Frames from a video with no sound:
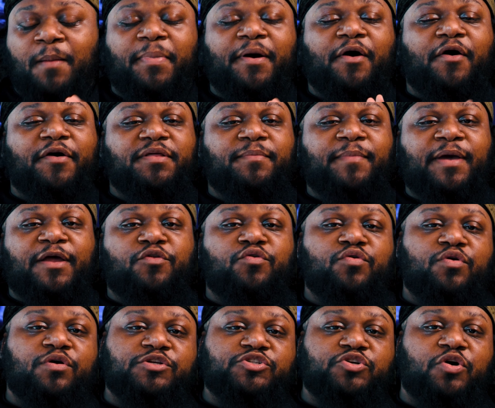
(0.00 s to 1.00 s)
But on the
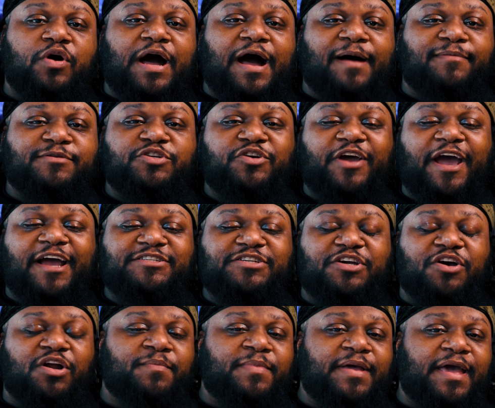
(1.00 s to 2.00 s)
manual control option, you're
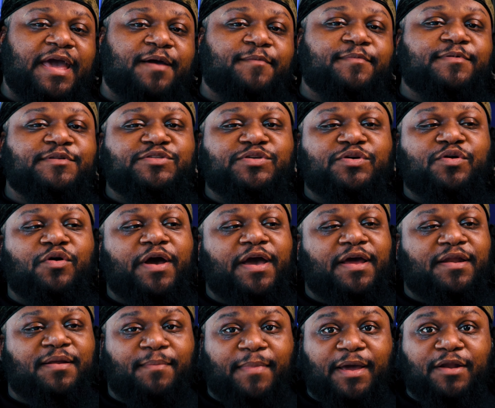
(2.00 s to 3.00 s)
actually going to be able to go
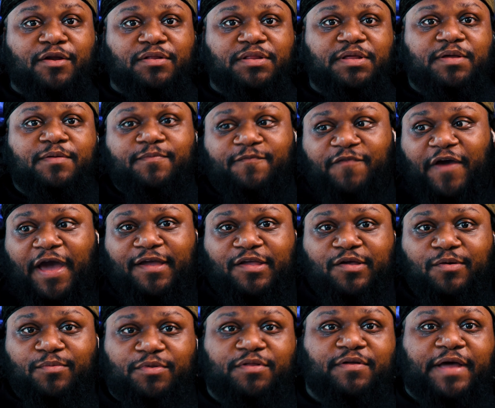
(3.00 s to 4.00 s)
ahead and manually
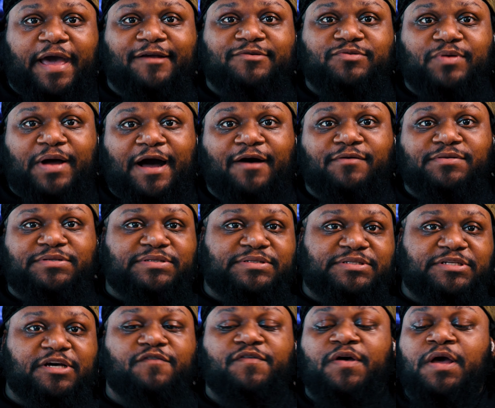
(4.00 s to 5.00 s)
vacuum the actual house
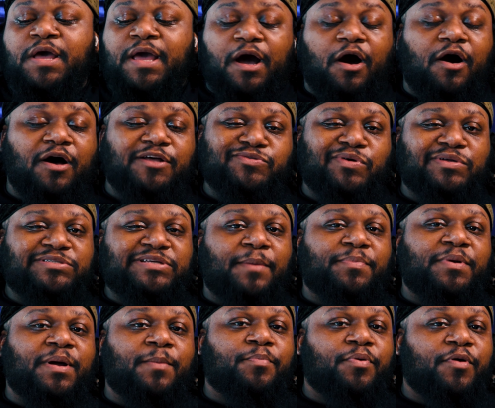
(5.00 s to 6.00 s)
itself. Also on
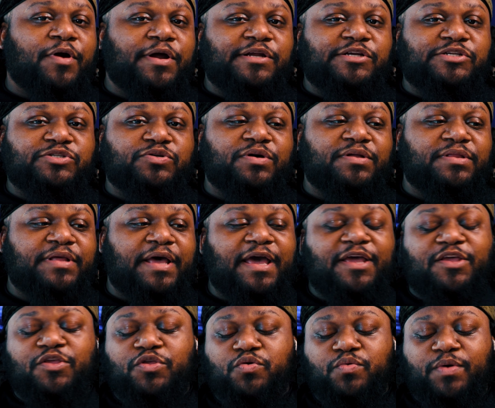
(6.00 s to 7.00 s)
top of that, I'm pretty sure
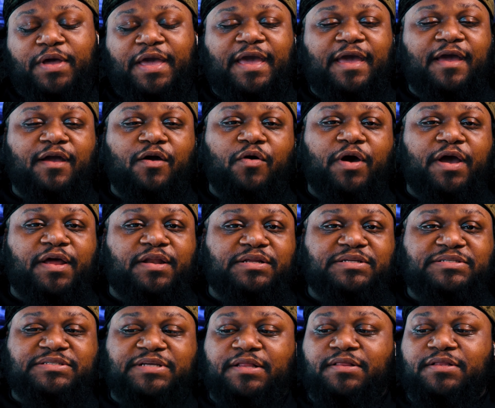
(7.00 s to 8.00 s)
that you can go ahead
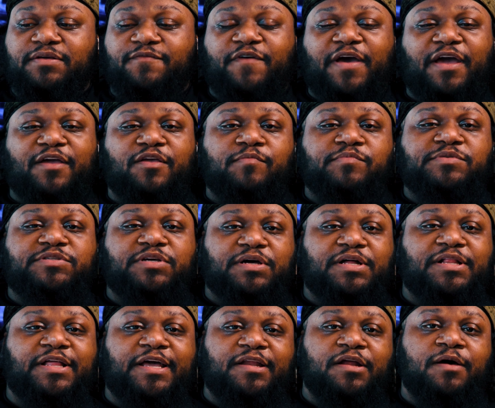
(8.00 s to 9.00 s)
and set the vacuum to
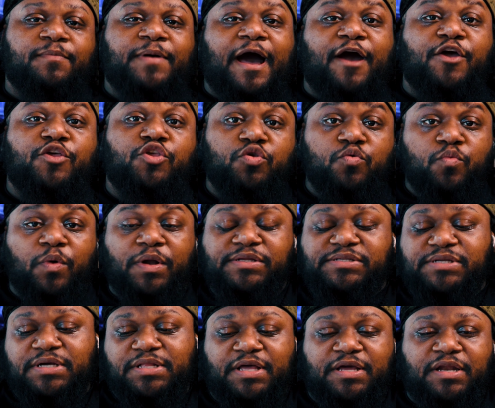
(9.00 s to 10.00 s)
clean up how you want
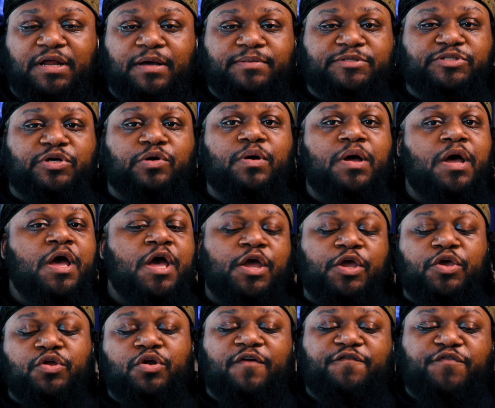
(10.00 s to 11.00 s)
it to clean up. So,
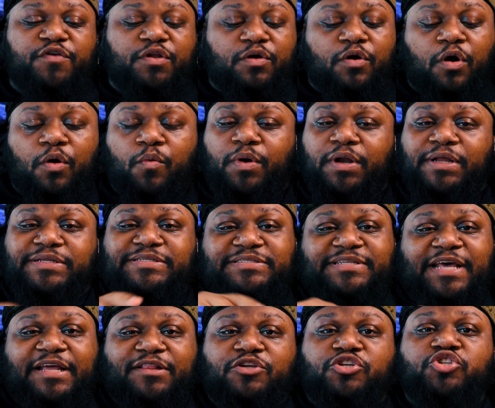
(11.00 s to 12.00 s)
you know, if you don't want it to
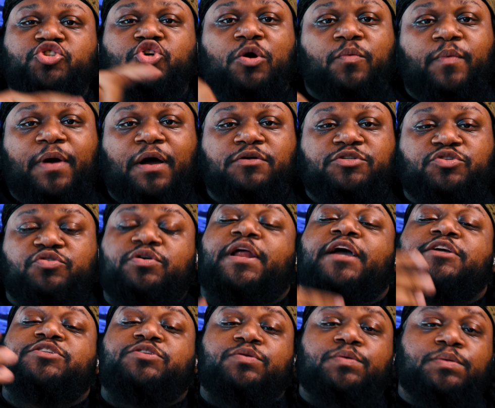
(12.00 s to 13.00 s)
take the short routes, you can
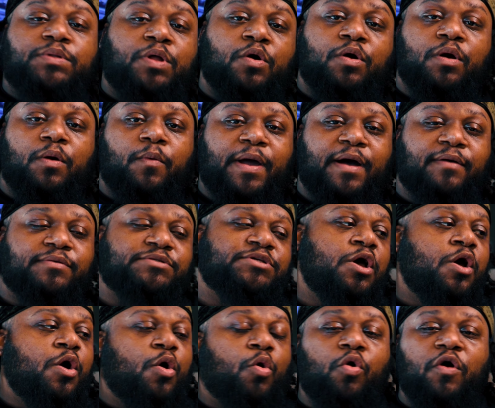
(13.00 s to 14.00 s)
actually do longer routes,
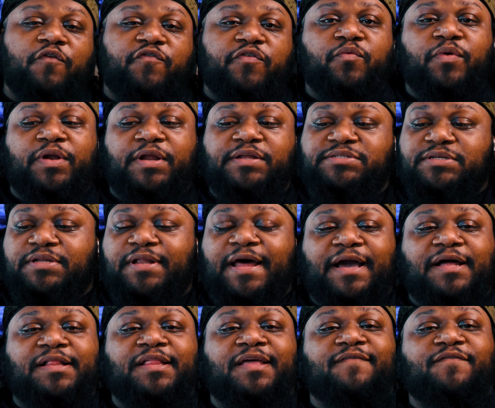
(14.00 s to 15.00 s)
or if you want it to
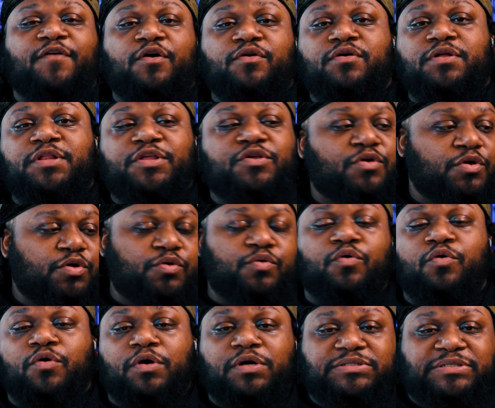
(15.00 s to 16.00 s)
not clean vertically, you could do
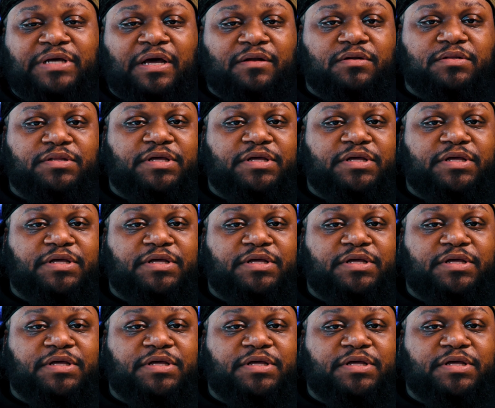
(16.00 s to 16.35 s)
horizontally.